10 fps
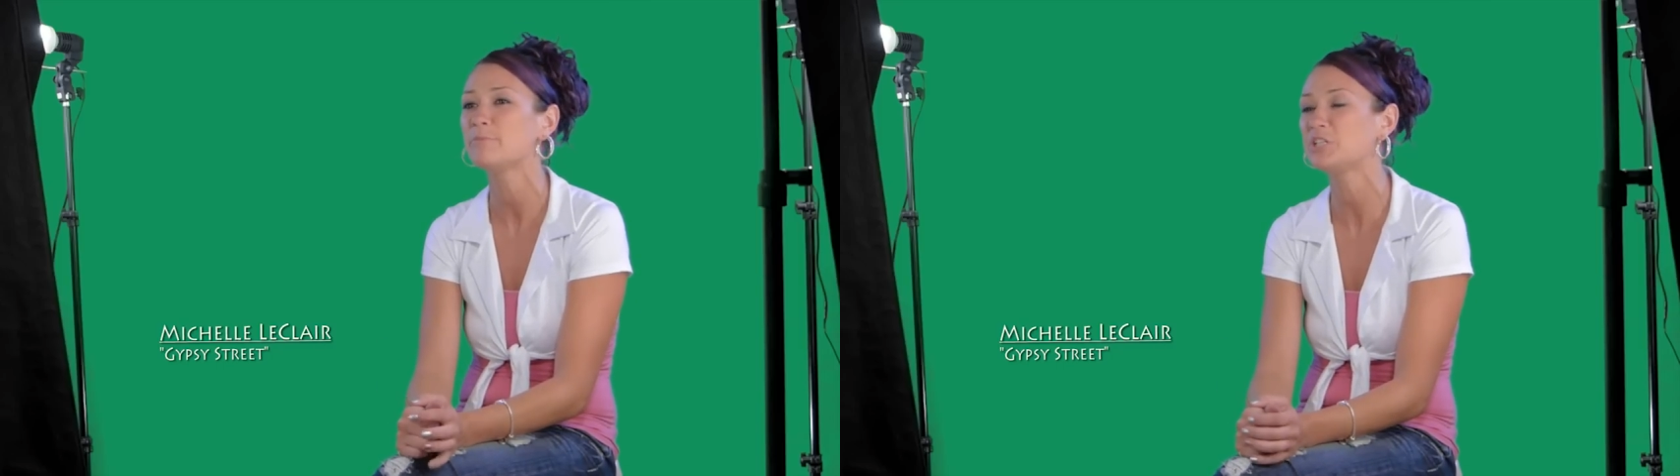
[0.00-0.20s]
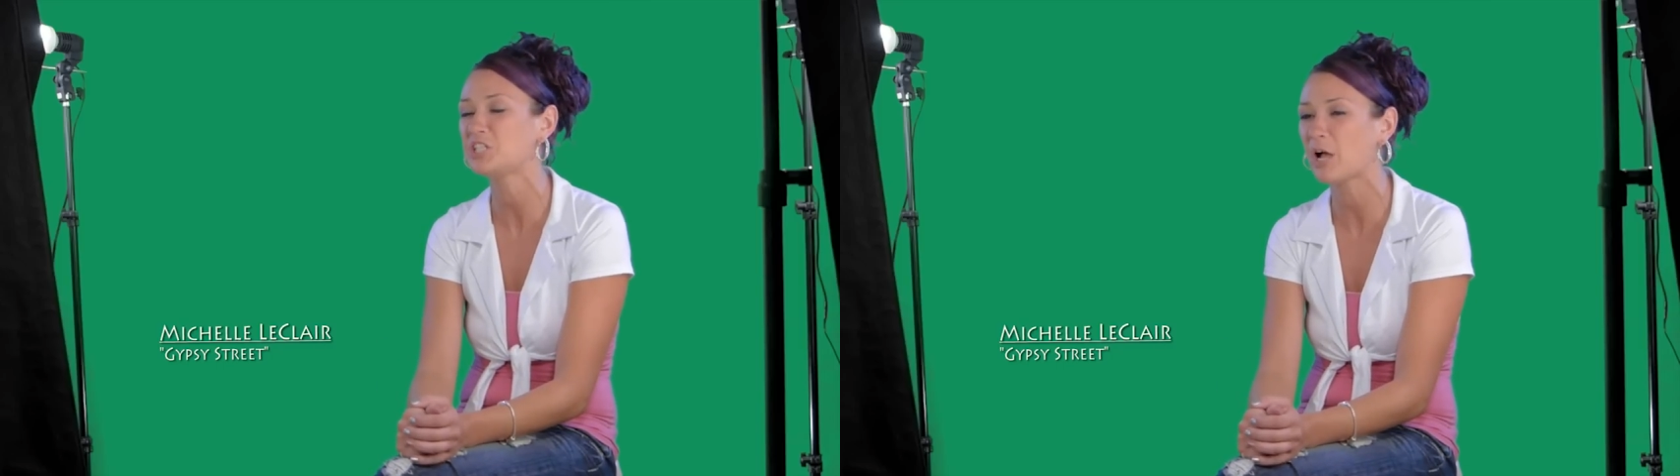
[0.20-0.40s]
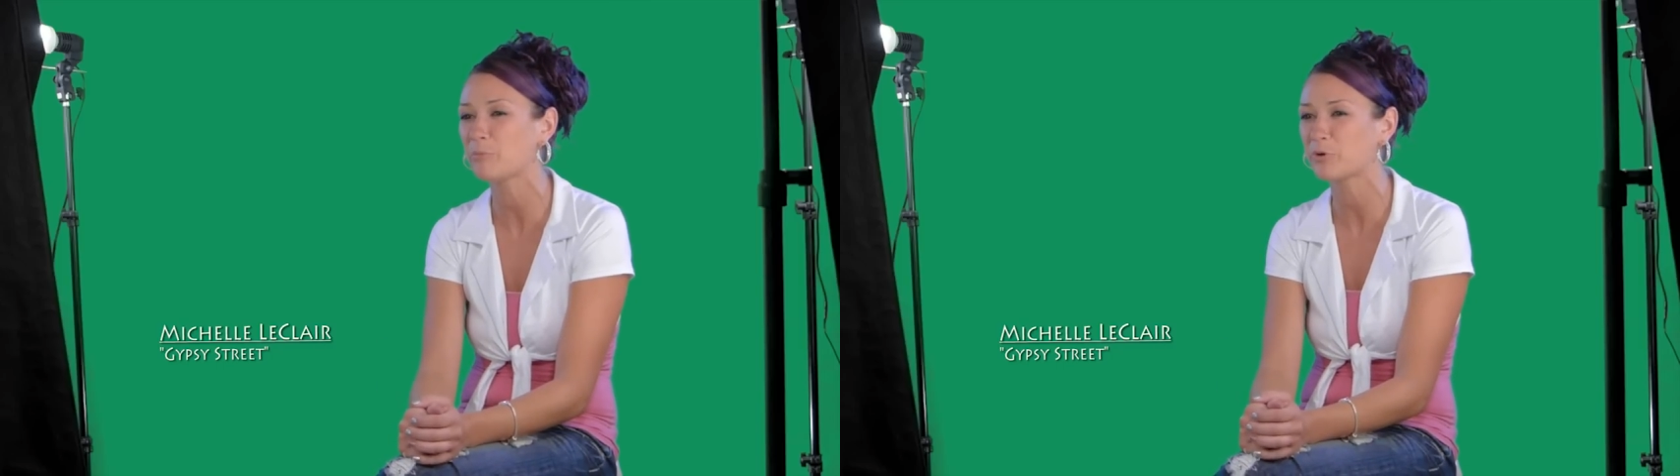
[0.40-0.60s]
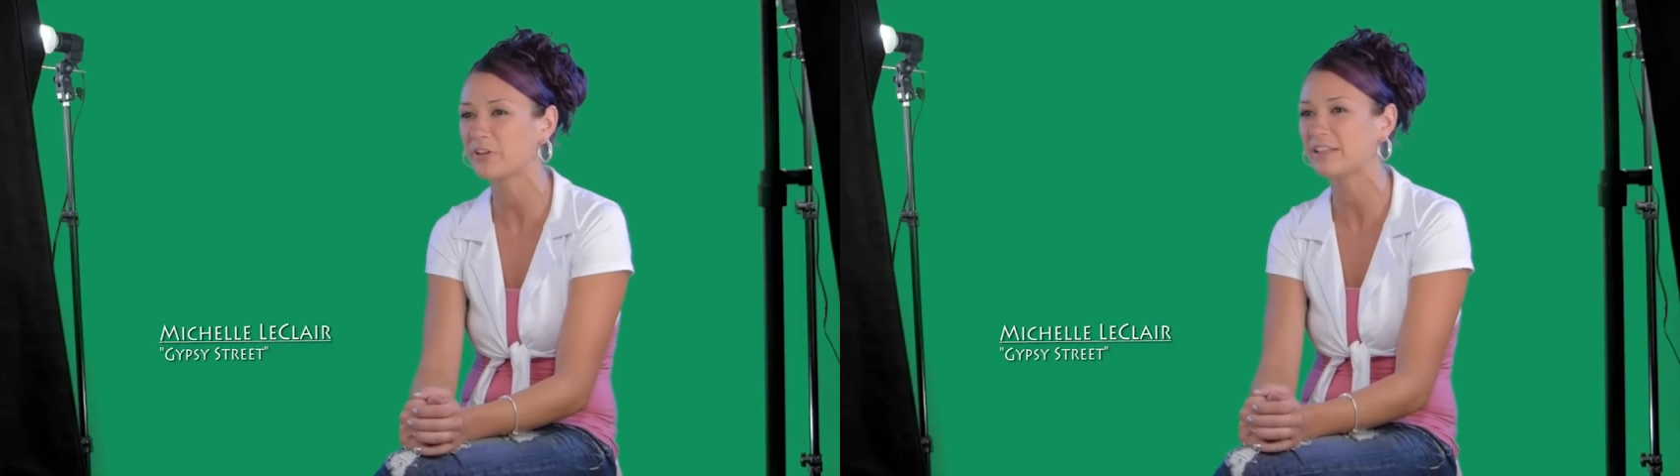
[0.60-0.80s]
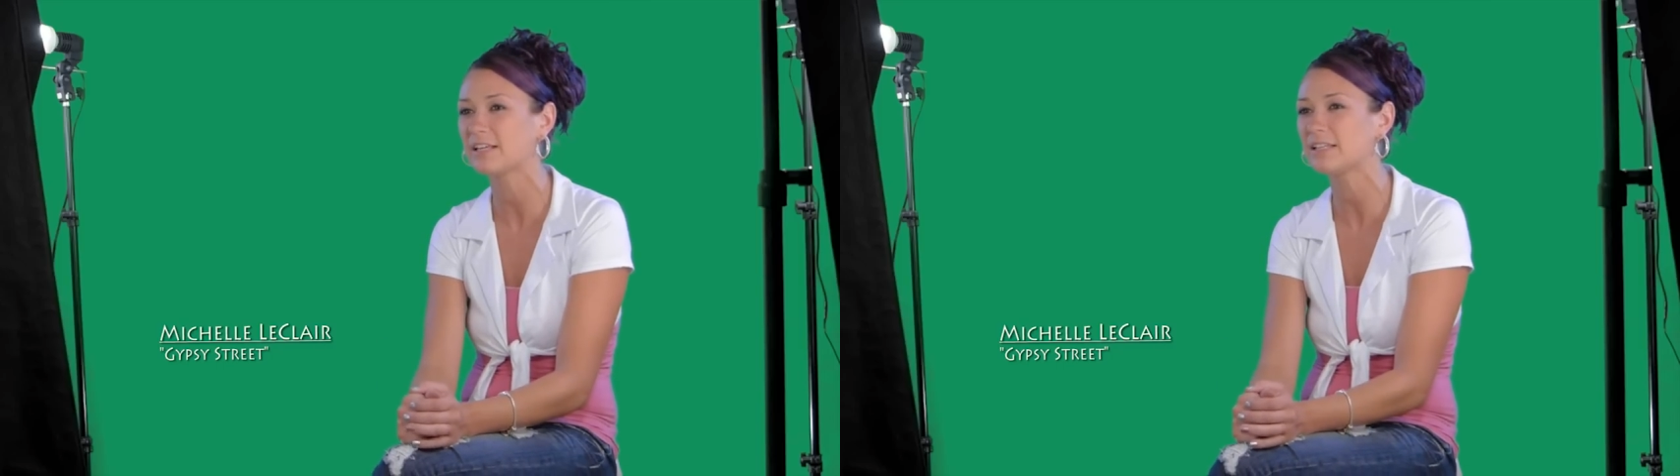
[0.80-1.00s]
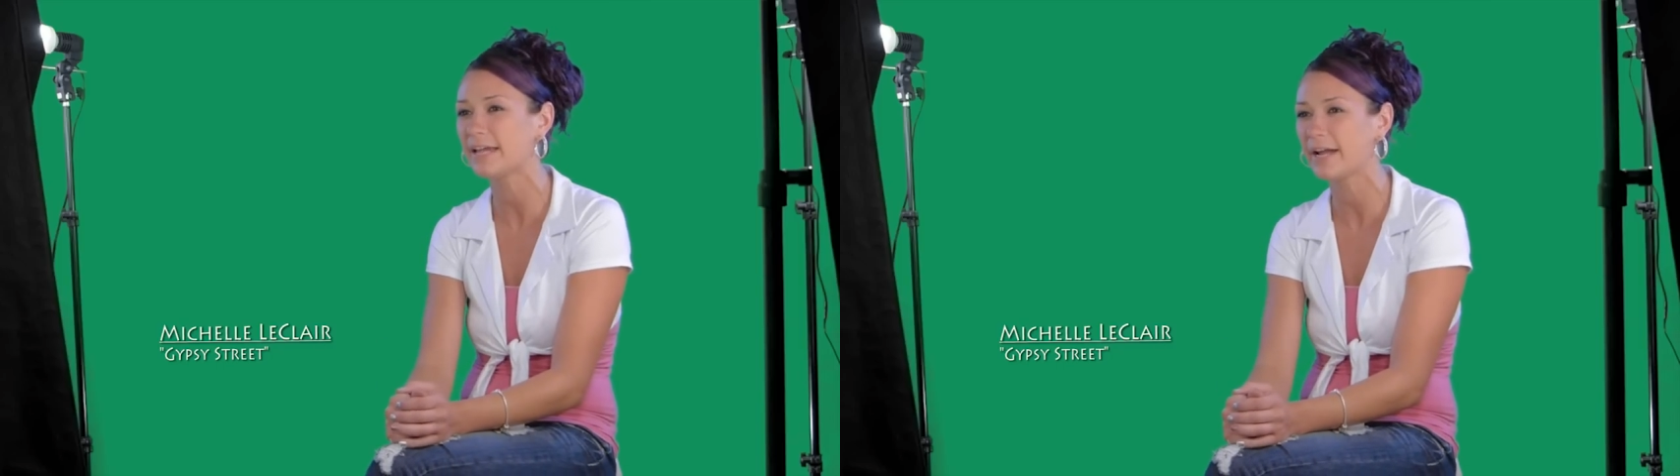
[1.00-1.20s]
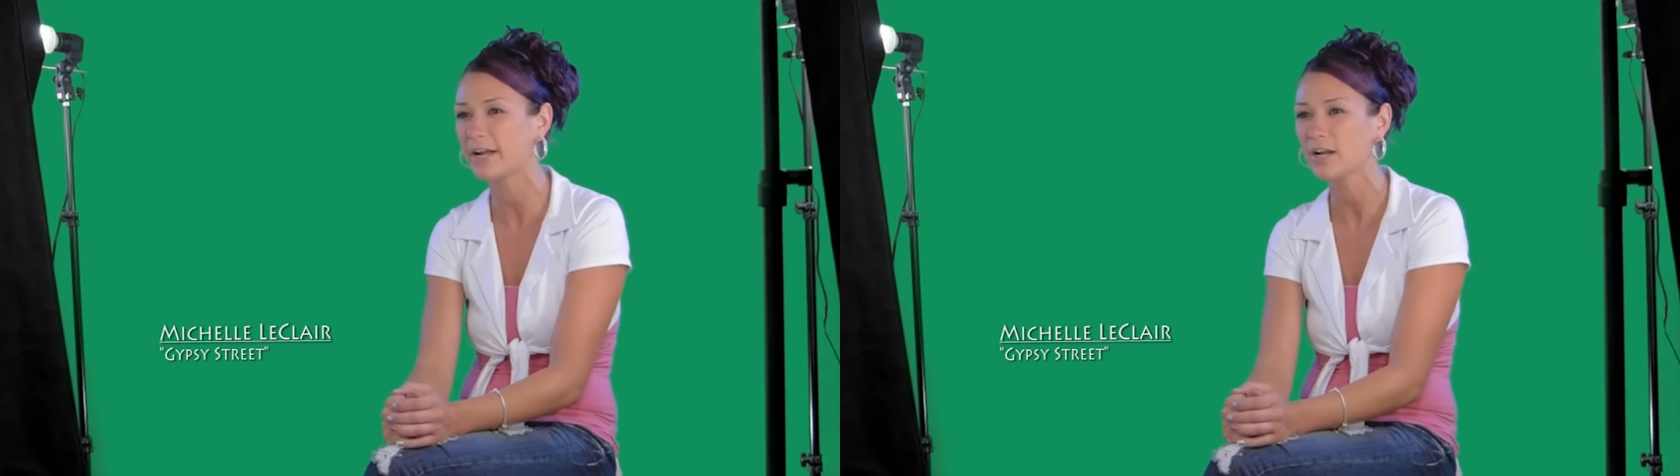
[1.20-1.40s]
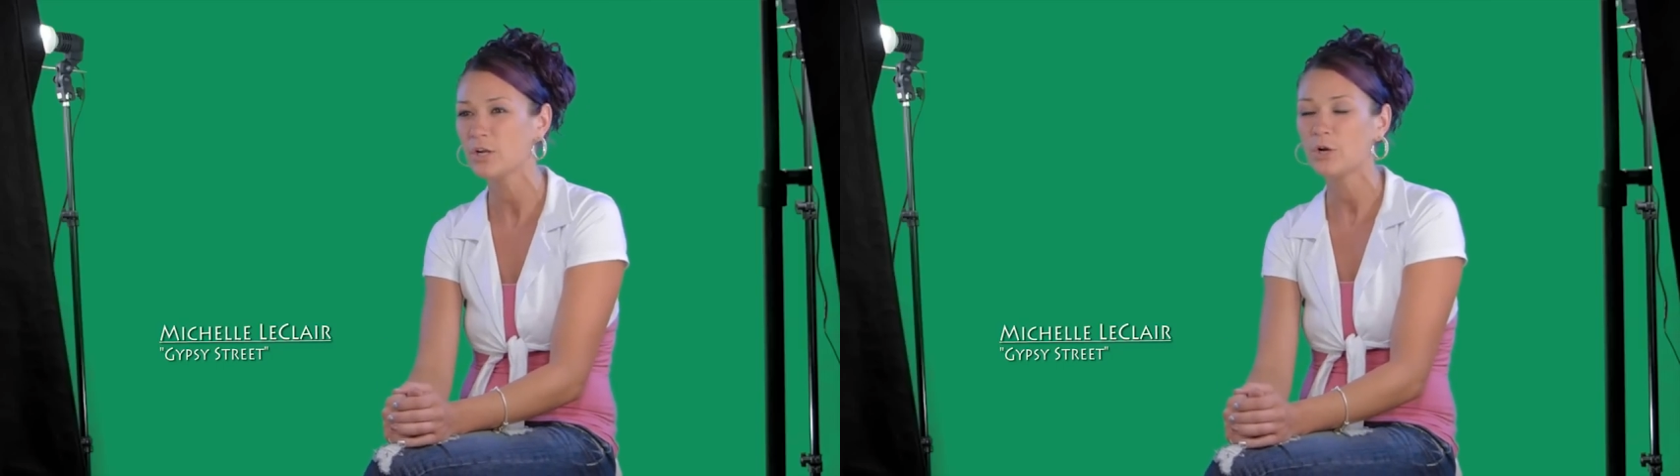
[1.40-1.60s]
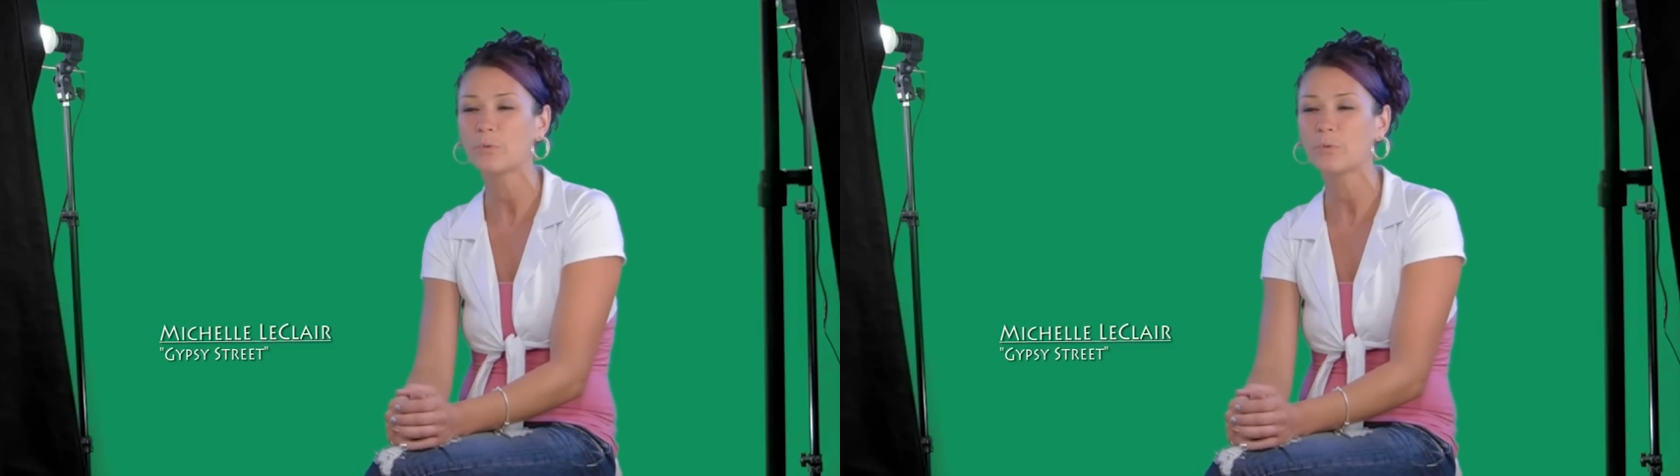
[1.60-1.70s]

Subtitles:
Michelle Marie LeClair.